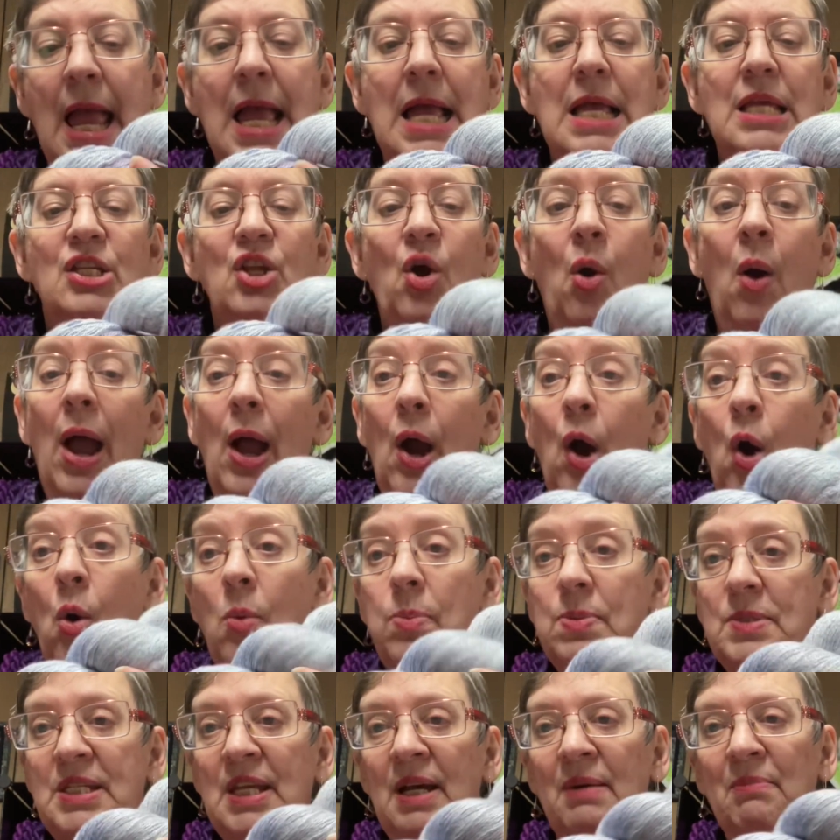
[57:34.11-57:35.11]
So I hope
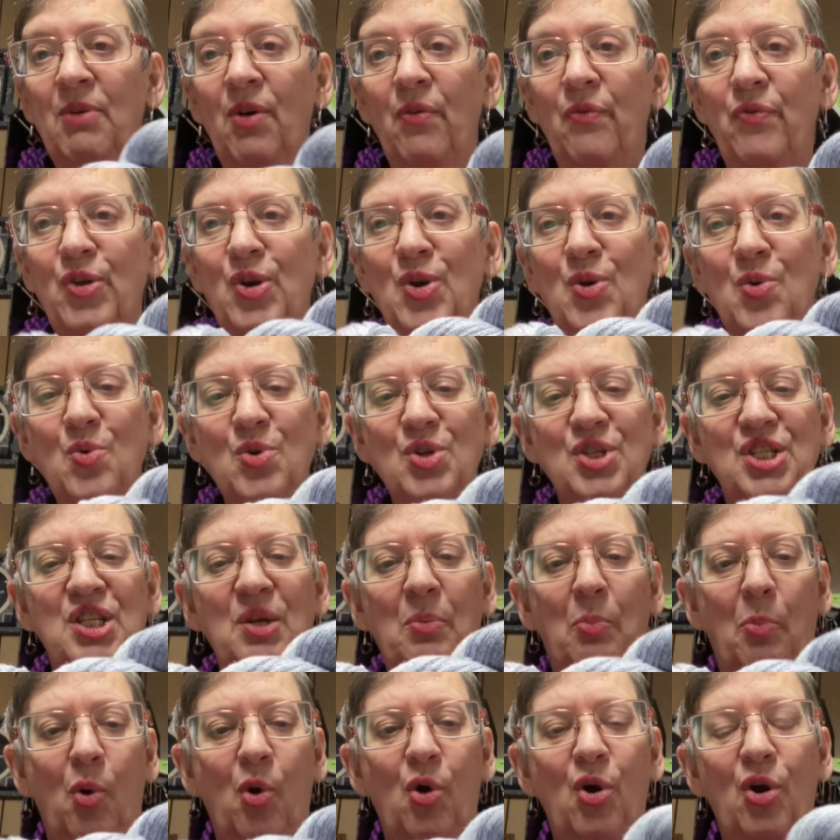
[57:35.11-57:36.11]
some of you will
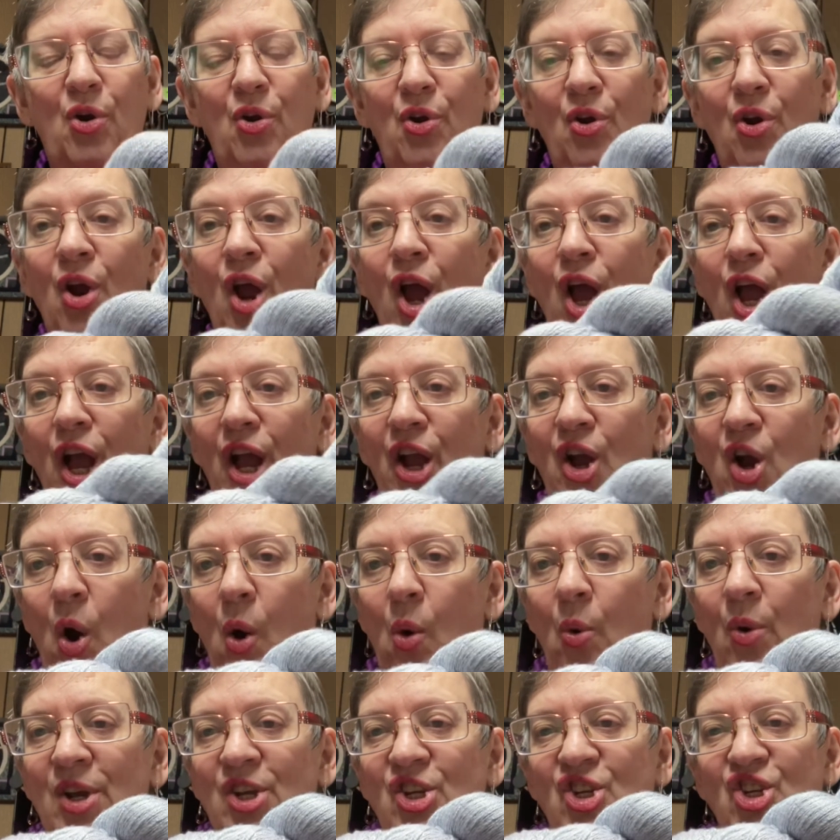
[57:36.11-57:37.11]
support her.
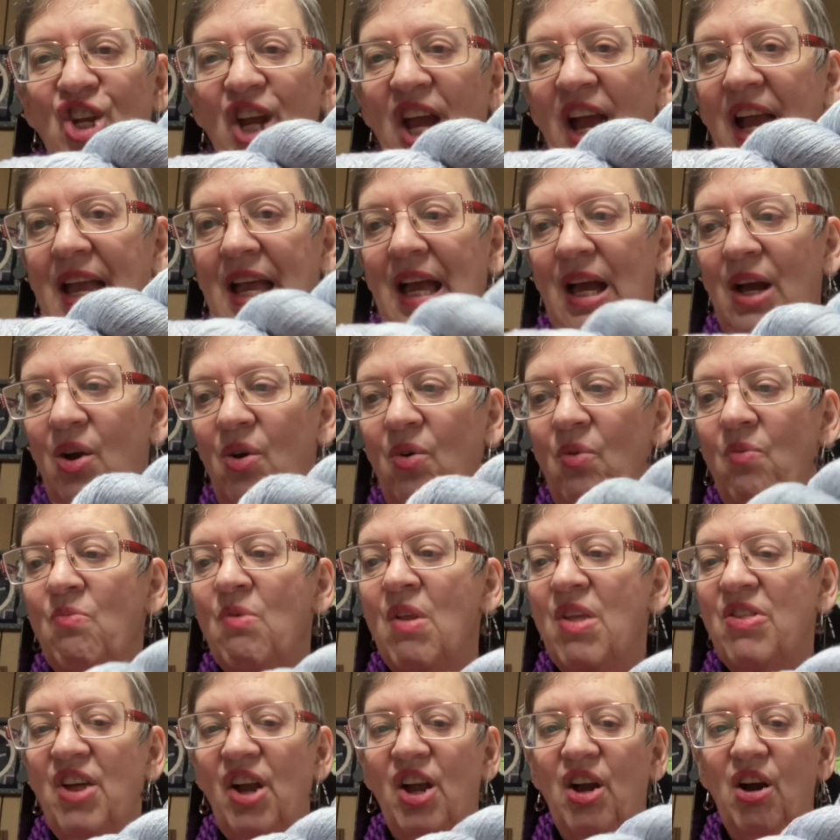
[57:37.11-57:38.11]
Go and check out
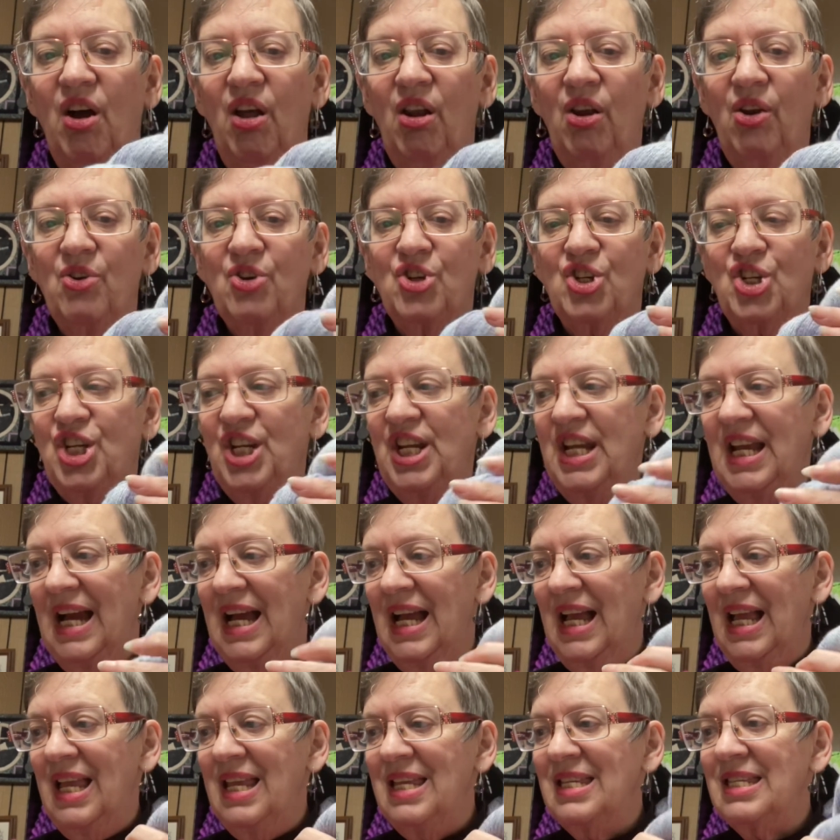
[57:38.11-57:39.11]
the colors she
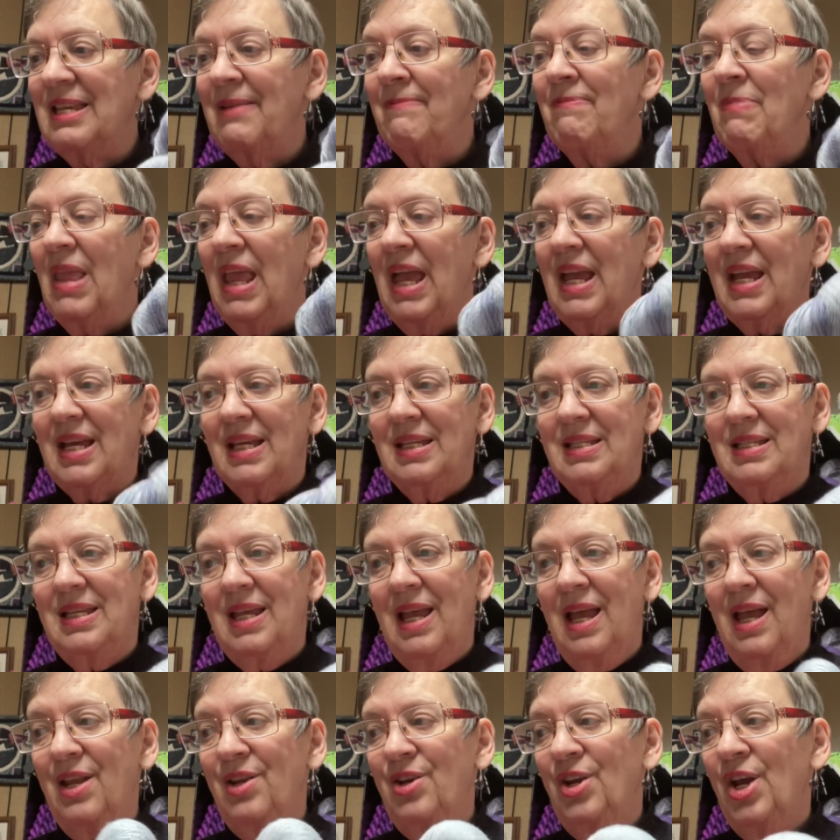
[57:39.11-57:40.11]
has. Like I
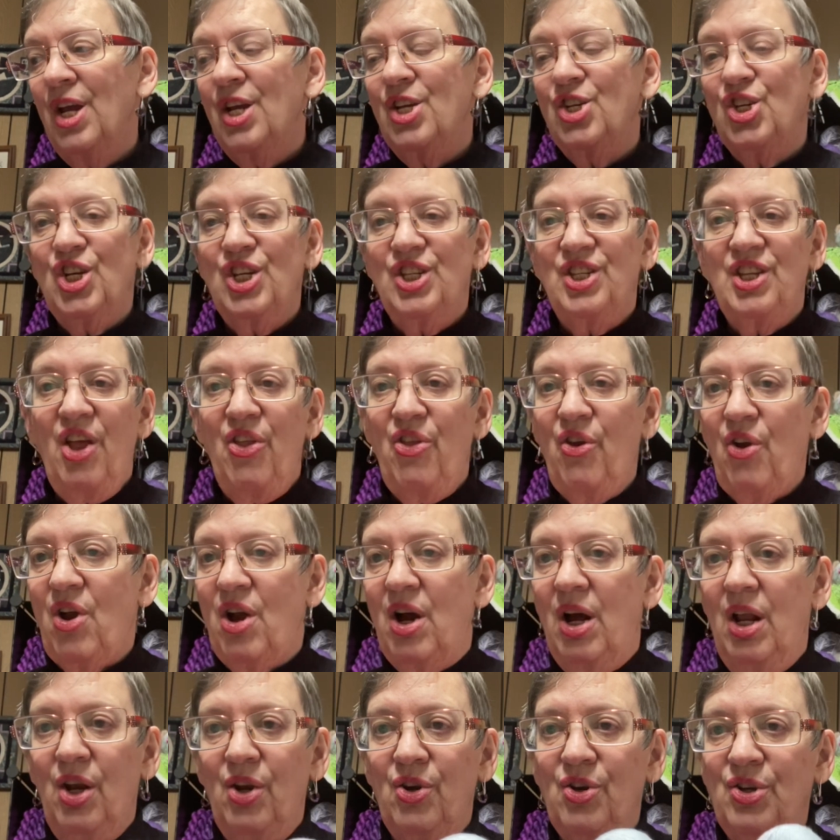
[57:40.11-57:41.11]
said, she has other
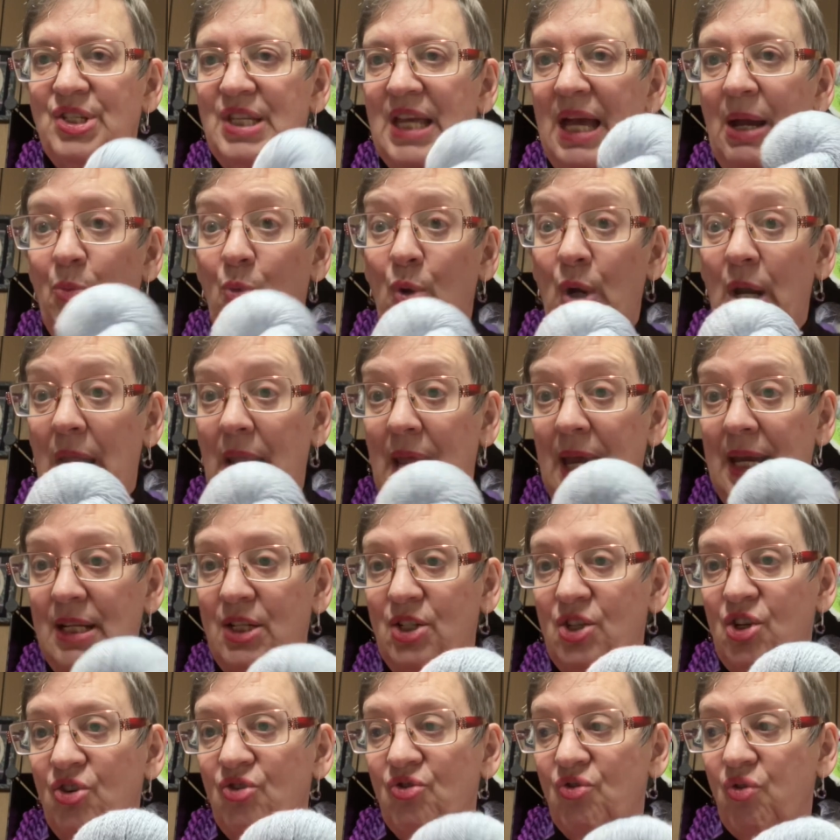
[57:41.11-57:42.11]
colors I would like
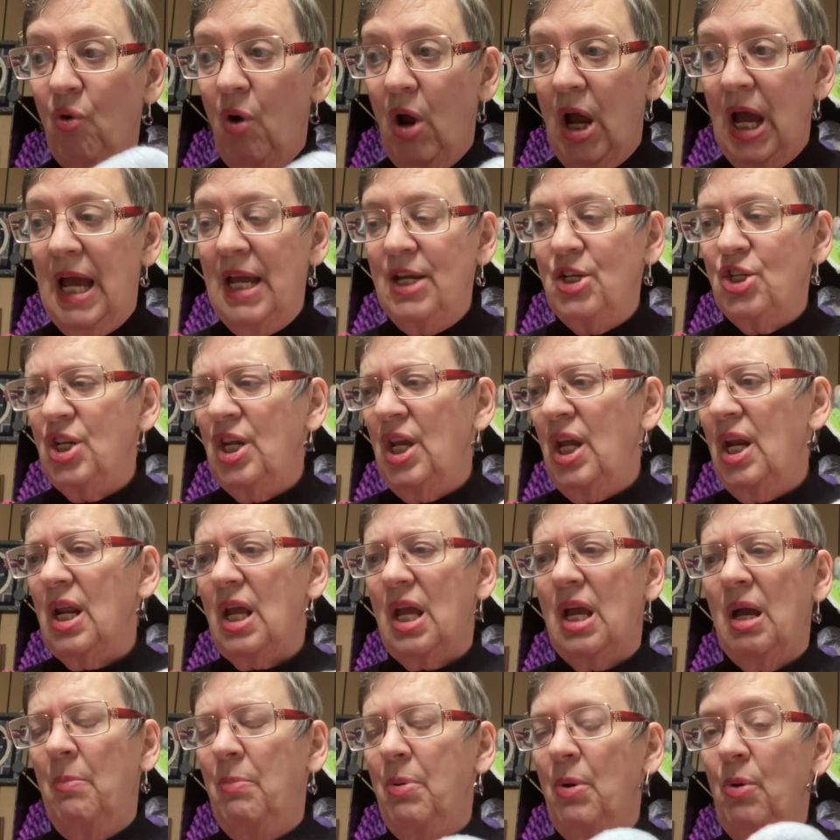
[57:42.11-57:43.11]
to try. She had a
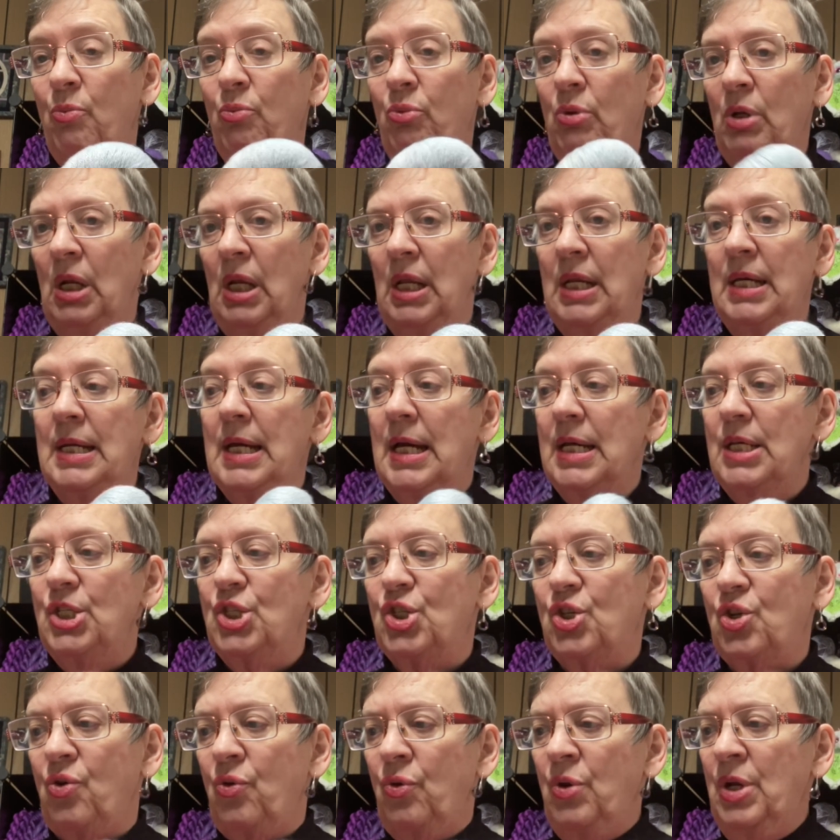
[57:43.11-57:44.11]
couple of really nice
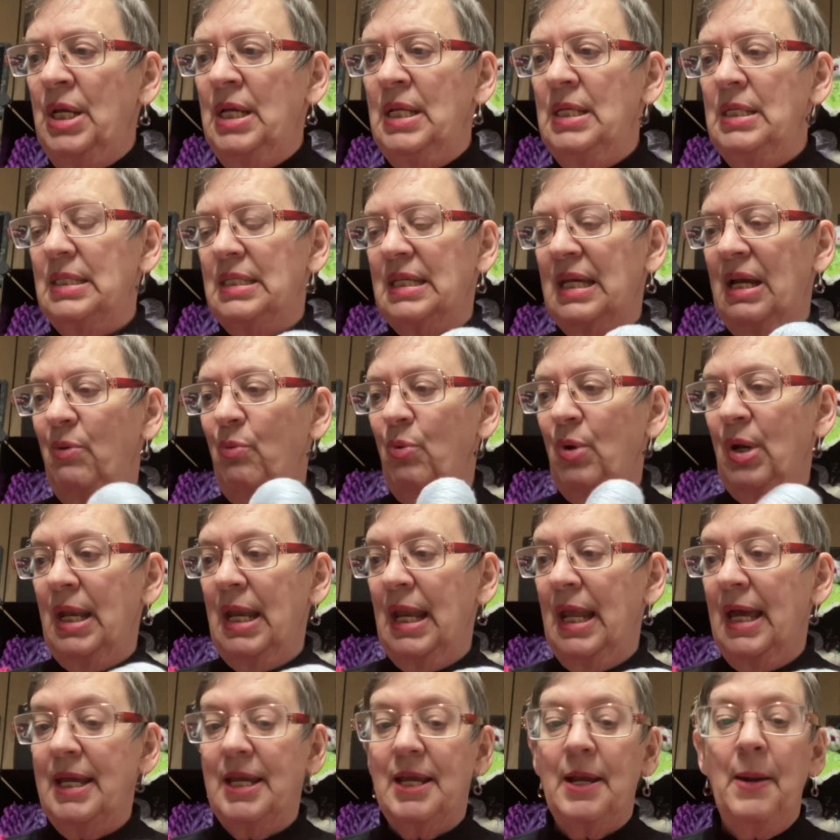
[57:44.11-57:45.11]
screens I would
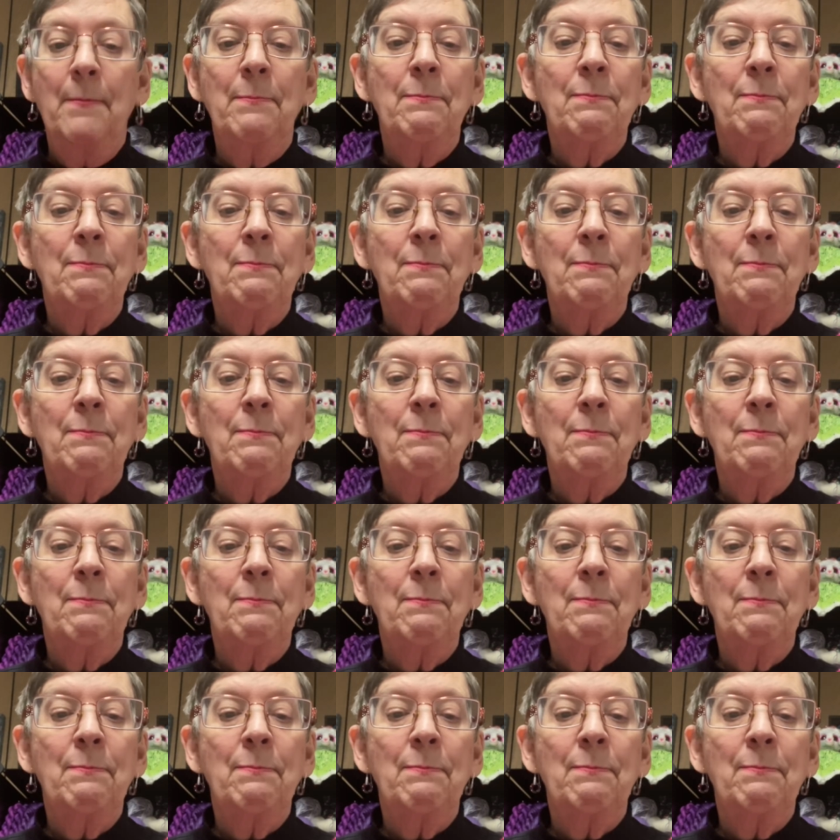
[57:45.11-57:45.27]
like.